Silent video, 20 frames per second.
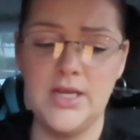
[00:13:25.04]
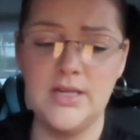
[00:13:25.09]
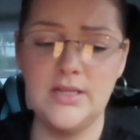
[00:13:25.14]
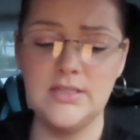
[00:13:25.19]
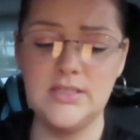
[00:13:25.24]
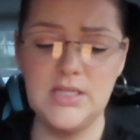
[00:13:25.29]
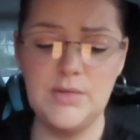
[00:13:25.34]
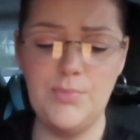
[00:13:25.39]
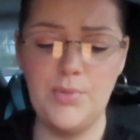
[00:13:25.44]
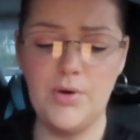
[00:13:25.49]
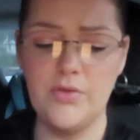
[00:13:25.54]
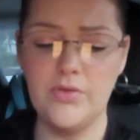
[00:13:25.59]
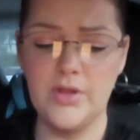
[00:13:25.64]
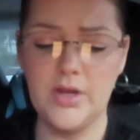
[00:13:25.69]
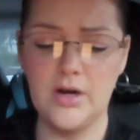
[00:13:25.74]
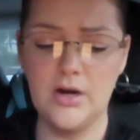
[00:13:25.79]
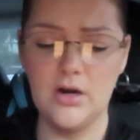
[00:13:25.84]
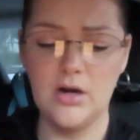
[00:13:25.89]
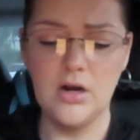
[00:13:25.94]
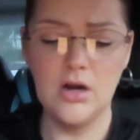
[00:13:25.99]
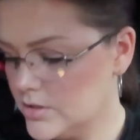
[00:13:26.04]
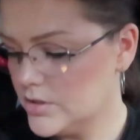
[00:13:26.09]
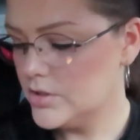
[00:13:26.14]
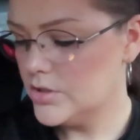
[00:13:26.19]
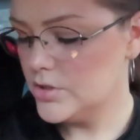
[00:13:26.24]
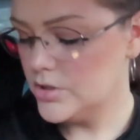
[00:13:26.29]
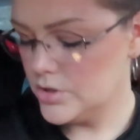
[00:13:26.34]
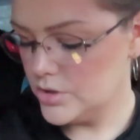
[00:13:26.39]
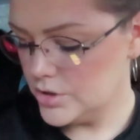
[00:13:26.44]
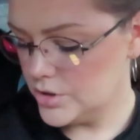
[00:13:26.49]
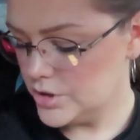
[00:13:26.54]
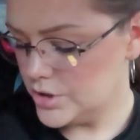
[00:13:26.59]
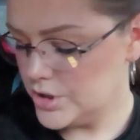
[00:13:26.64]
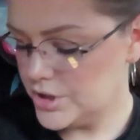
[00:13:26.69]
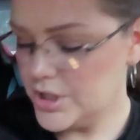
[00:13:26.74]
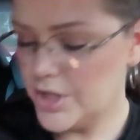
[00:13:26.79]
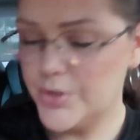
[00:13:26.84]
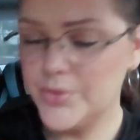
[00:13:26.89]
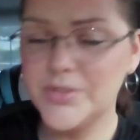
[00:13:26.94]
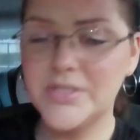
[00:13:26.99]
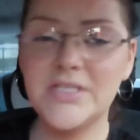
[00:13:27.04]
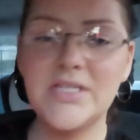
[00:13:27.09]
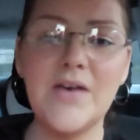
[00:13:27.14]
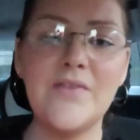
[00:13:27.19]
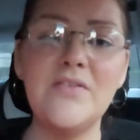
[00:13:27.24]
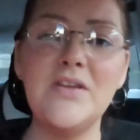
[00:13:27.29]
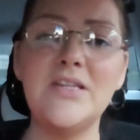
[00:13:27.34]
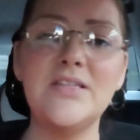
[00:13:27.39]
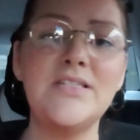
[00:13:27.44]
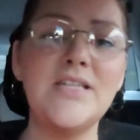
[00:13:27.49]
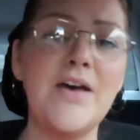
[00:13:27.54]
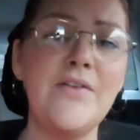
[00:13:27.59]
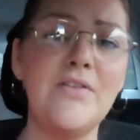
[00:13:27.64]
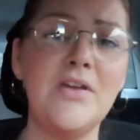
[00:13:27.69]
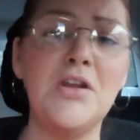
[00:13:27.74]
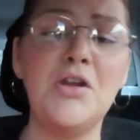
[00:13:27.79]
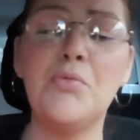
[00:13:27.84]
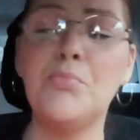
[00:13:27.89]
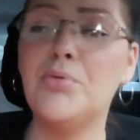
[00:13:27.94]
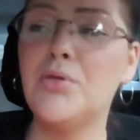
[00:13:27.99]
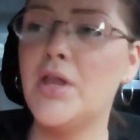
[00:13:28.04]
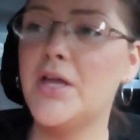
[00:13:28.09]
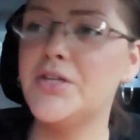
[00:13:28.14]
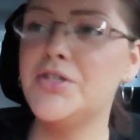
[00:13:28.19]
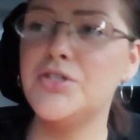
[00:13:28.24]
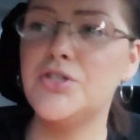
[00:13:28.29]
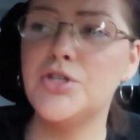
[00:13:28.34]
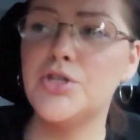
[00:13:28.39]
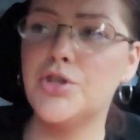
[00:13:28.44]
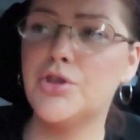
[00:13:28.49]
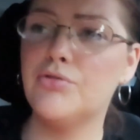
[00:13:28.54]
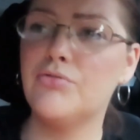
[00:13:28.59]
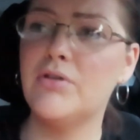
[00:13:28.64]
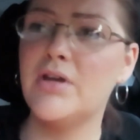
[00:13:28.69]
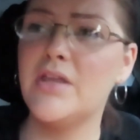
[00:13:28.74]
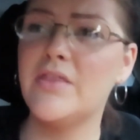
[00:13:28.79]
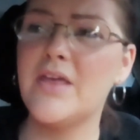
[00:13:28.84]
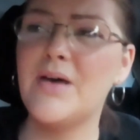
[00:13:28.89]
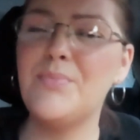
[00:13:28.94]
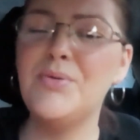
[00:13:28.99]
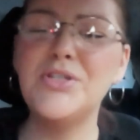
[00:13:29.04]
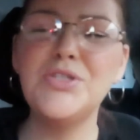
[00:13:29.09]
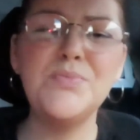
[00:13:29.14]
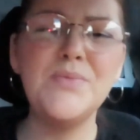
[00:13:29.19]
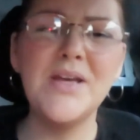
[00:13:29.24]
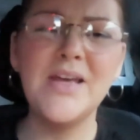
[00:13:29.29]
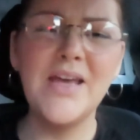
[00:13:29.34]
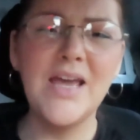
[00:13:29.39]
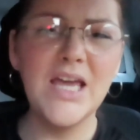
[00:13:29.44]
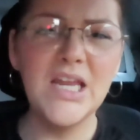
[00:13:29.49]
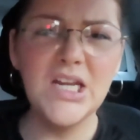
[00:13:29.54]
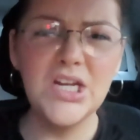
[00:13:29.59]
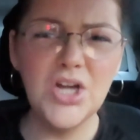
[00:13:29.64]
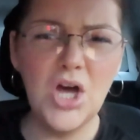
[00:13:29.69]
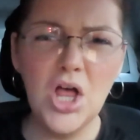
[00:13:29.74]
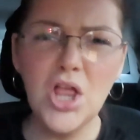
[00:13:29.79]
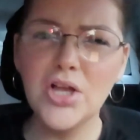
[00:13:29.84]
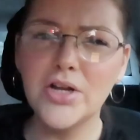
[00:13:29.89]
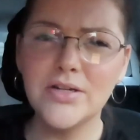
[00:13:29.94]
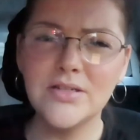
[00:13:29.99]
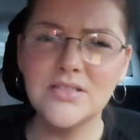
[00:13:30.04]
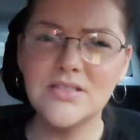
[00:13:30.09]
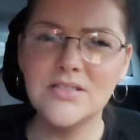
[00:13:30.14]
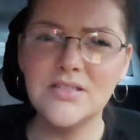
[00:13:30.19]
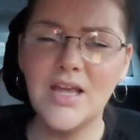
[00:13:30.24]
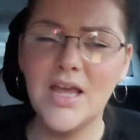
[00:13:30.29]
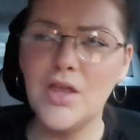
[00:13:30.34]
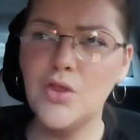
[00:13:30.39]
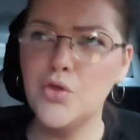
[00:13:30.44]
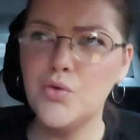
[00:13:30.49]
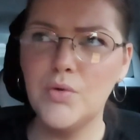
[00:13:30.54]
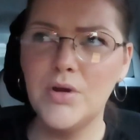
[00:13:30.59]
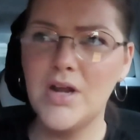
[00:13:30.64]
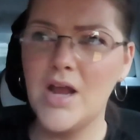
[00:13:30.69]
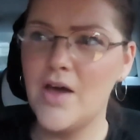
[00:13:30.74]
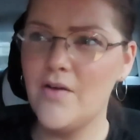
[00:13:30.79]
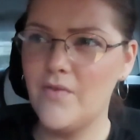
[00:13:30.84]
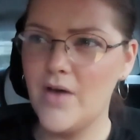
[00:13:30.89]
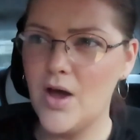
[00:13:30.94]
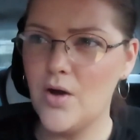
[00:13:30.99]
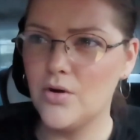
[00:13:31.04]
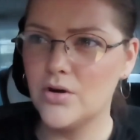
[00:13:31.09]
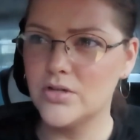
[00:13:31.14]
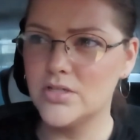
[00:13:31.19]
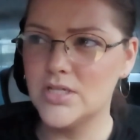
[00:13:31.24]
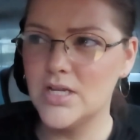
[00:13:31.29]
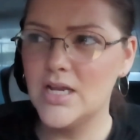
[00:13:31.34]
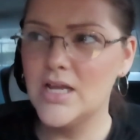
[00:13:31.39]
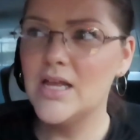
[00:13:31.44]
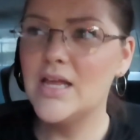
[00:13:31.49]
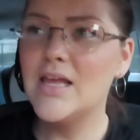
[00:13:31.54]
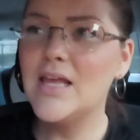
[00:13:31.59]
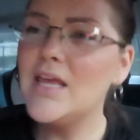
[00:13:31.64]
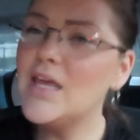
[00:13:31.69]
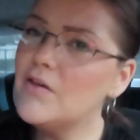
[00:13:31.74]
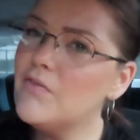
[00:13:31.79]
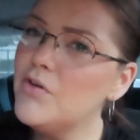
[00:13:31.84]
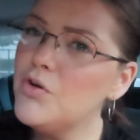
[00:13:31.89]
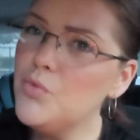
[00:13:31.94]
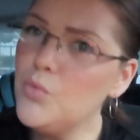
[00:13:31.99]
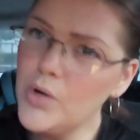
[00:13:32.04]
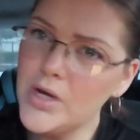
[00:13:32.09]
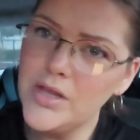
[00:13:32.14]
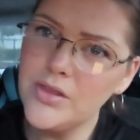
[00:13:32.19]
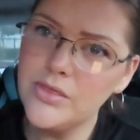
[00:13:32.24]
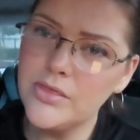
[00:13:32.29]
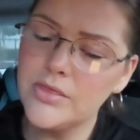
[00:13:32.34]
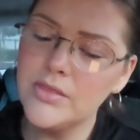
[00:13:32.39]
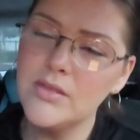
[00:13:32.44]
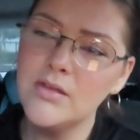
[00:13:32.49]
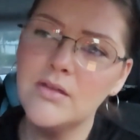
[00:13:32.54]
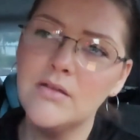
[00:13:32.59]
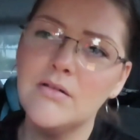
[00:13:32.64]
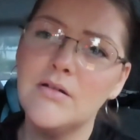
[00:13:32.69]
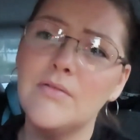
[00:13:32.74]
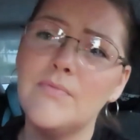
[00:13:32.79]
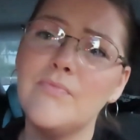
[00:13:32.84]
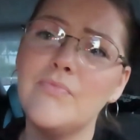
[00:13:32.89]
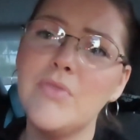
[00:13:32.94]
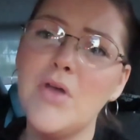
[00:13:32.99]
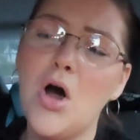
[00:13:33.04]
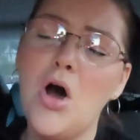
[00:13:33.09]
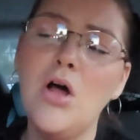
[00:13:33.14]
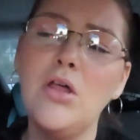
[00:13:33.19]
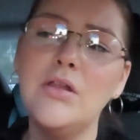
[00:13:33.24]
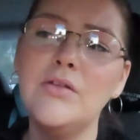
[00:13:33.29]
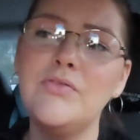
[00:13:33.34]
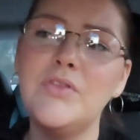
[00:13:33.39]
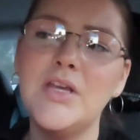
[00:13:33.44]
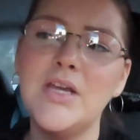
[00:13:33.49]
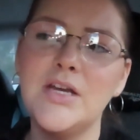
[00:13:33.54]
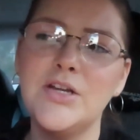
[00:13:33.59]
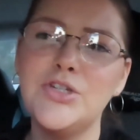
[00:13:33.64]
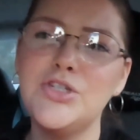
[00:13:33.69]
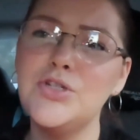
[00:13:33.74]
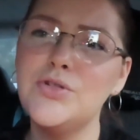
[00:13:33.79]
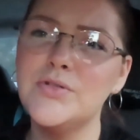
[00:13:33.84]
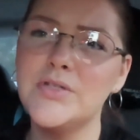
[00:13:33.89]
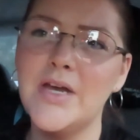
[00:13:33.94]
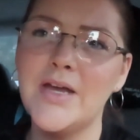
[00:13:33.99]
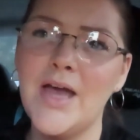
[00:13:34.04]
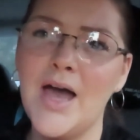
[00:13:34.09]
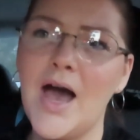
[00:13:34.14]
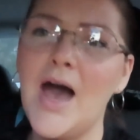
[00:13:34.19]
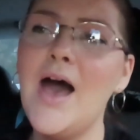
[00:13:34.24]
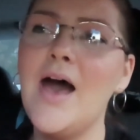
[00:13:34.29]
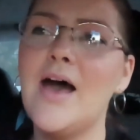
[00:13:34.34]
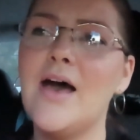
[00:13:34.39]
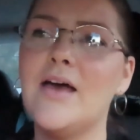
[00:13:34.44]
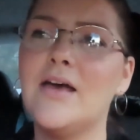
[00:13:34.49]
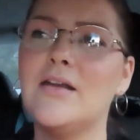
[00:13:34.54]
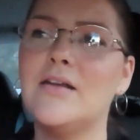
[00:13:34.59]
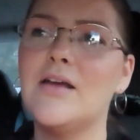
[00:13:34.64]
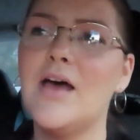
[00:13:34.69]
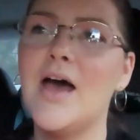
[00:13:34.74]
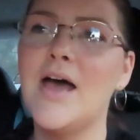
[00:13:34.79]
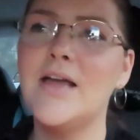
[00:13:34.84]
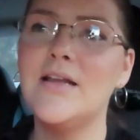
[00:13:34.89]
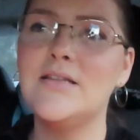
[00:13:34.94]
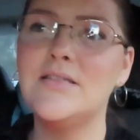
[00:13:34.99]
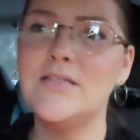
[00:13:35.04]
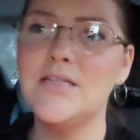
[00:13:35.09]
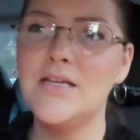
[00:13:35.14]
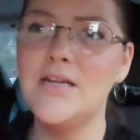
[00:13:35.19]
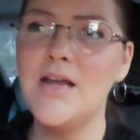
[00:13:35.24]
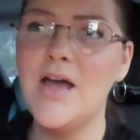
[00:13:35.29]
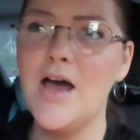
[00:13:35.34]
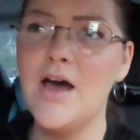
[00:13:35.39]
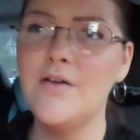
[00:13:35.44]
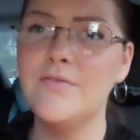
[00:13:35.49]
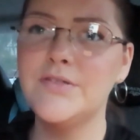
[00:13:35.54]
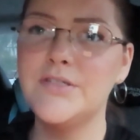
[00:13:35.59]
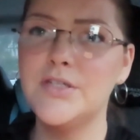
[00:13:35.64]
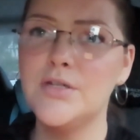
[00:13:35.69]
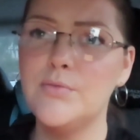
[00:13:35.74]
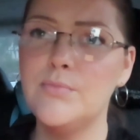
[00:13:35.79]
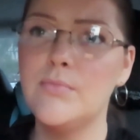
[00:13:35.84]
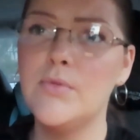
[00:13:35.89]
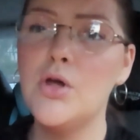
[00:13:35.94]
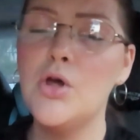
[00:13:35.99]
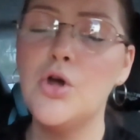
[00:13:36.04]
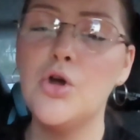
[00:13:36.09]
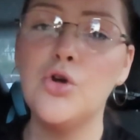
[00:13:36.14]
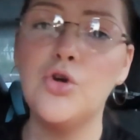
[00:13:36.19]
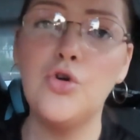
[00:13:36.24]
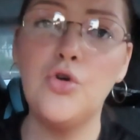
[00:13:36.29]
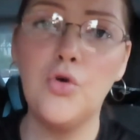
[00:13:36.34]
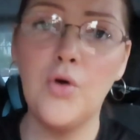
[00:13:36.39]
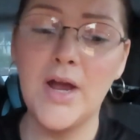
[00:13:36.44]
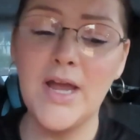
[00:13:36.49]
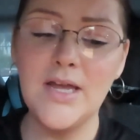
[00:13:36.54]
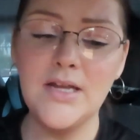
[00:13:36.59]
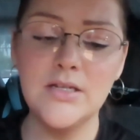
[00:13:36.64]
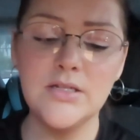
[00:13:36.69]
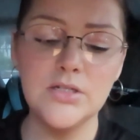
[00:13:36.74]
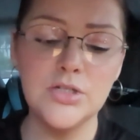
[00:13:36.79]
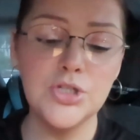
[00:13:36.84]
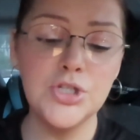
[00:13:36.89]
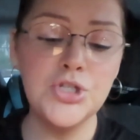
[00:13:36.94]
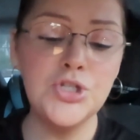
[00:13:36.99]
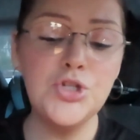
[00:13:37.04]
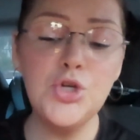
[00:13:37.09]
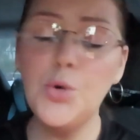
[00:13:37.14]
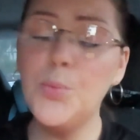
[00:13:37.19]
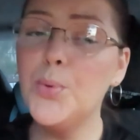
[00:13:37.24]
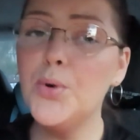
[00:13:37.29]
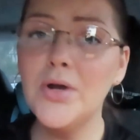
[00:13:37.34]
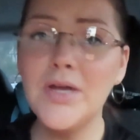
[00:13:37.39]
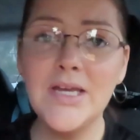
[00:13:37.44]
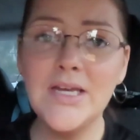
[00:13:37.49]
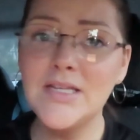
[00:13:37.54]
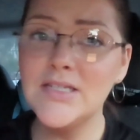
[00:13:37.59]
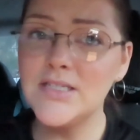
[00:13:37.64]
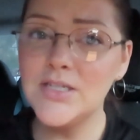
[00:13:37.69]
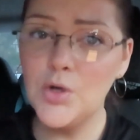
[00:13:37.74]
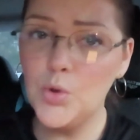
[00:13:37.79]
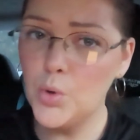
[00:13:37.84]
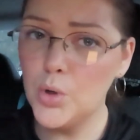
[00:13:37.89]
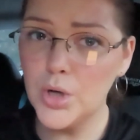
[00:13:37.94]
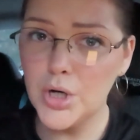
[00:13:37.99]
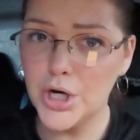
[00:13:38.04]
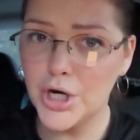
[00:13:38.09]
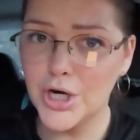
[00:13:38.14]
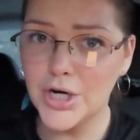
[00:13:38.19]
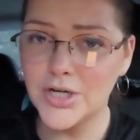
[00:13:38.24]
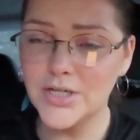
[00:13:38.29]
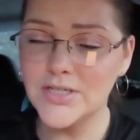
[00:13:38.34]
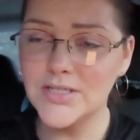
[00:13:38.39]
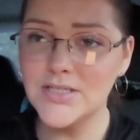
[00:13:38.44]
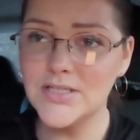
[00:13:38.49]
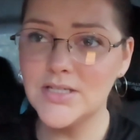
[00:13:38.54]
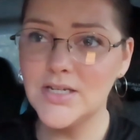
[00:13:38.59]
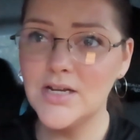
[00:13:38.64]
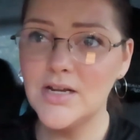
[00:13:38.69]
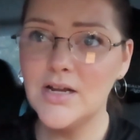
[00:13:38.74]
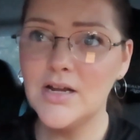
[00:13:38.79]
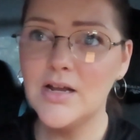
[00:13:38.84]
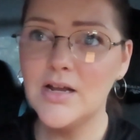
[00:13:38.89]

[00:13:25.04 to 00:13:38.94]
hidden tip on there. So 77 plus the three, that puts me at $80 in three and a half hours. Even with all of the issues I had, I did have some great, super easy orders